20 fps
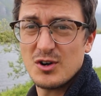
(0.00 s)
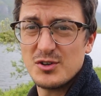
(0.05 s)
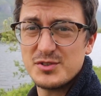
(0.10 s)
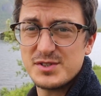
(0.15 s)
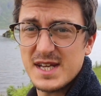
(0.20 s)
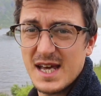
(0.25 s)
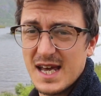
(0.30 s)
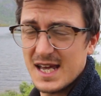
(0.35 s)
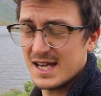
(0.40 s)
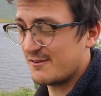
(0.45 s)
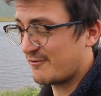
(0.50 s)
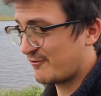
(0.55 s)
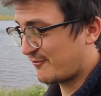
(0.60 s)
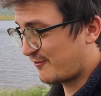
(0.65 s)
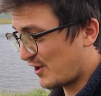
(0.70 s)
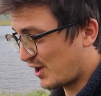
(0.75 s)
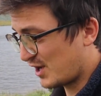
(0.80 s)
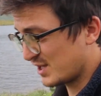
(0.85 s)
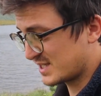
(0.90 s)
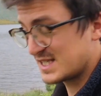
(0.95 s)
on day
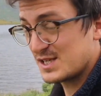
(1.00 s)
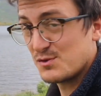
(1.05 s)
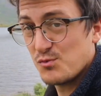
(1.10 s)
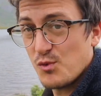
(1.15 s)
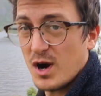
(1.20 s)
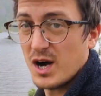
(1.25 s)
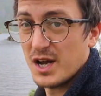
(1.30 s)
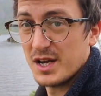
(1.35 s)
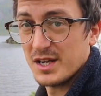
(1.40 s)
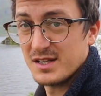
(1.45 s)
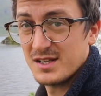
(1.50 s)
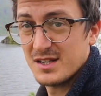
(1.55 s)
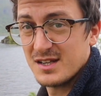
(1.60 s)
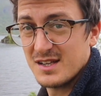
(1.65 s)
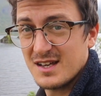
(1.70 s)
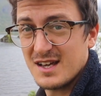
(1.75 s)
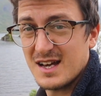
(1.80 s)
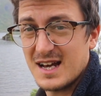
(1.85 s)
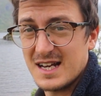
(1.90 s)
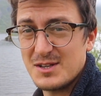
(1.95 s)
31
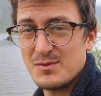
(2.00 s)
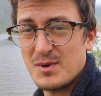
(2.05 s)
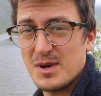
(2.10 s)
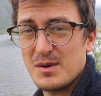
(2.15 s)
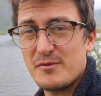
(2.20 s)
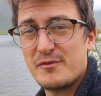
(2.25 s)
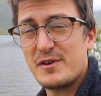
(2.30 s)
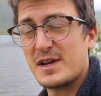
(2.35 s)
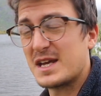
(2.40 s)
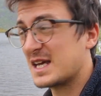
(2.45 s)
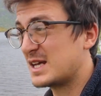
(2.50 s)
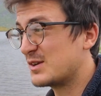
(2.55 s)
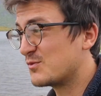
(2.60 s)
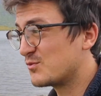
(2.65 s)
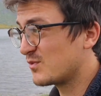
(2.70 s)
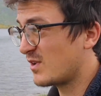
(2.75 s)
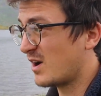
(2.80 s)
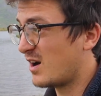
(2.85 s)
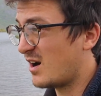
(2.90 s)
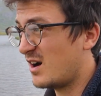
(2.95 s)
and you might be
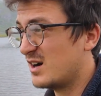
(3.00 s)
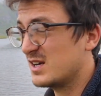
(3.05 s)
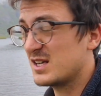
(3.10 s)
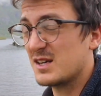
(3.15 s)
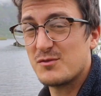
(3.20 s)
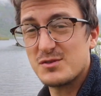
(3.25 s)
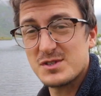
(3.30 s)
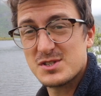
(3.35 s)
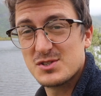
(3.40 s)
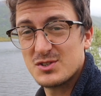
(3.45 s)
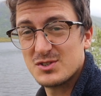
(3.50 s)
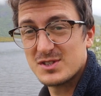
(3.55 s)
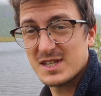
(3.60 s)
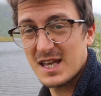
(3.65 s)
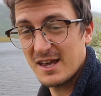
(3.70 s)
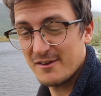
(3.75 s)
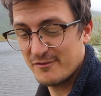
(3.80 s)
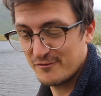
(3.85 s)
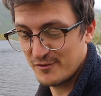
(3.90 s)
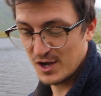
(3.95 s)
thinking I never saw
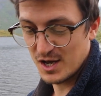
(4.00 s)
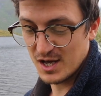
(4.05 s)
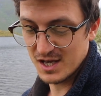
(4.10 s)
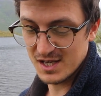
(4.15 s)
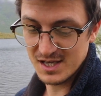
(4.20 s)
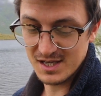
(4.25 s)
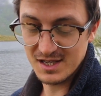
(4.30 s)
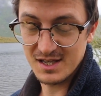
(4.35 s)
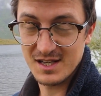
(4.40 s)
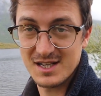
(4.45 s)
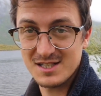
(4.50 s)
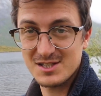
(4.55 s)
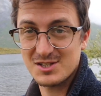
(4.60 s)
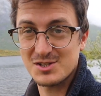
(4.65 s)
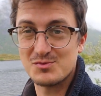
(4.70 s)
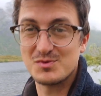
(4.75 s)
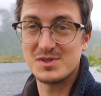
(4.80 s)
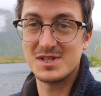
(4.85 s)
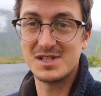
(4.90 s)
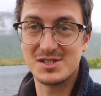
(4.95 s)
day 30, and that's
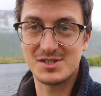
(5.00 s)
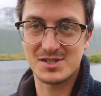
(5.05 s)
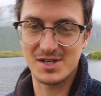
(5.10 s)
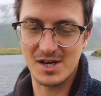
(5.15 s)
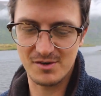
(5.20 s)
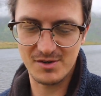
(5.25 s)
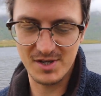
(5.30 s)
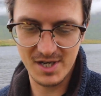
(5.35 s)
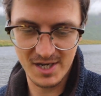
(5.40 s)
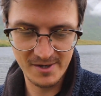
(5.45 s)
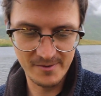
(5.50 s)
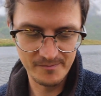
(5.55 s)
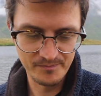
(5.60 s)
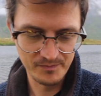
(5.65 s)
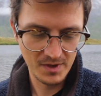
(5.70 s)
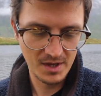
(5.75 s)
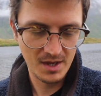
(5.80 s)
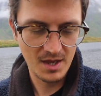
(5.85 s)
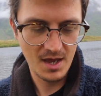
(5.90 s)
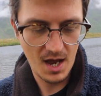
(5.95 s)
because we didn't show you.
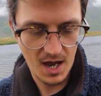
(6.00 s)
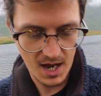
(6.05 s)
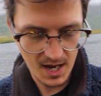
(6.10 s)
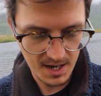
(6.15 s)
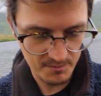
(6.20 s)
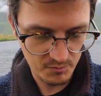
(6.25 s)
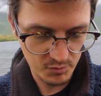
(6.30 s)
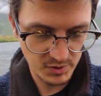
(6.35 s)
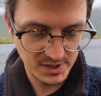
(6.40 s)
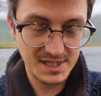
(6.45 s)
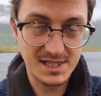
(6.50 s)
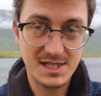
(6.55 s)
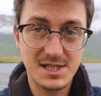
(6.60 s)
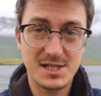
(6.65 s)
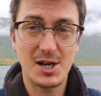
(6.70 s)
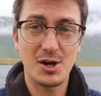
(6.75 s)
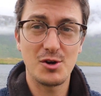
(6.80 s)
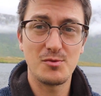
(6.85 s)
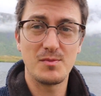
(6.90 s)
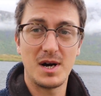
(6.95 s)
We did
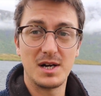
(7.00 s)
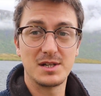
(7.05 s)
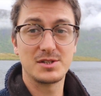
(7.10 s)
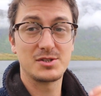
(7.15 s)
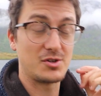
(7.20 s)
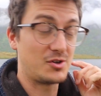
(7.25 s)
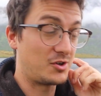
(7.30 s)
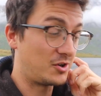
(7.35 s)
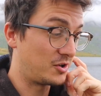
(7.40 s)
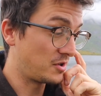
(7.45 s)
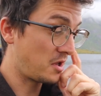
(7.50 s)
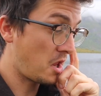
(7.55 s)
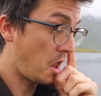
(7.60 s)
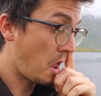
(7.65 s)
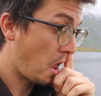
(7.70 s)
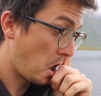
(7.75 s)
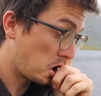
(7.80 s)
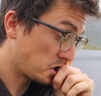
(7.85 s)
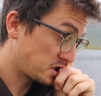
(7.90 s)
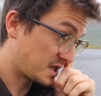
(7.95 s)
so much on
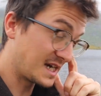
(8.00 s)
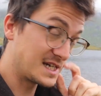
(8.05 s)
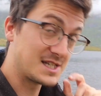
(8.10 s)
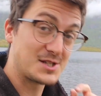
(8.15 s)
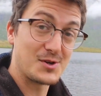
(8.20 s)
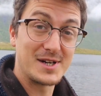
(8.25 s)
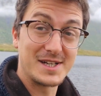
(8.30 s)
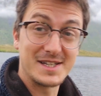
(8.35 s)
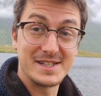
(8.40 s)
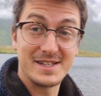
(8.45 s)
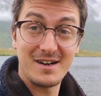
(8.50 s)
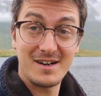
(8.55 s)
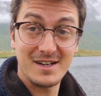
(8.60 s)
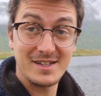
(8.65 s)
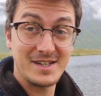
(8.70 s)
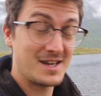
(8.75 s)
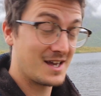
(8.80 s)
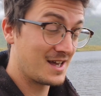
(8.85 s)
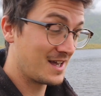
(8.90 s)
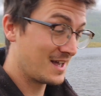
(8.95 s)
day
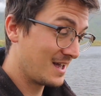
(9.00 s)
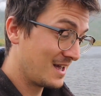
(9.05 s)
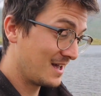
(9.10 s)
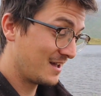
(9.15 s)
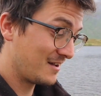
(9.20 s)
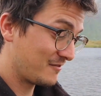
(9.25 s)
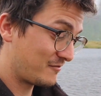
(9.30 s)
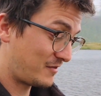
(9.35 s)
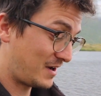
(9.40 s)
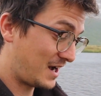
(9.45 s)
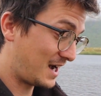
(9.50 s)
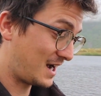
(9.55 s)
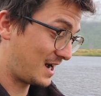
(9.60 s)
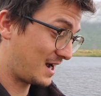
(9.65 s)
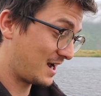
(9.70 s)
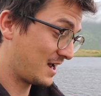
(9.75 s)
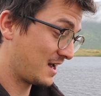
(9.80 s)
29 that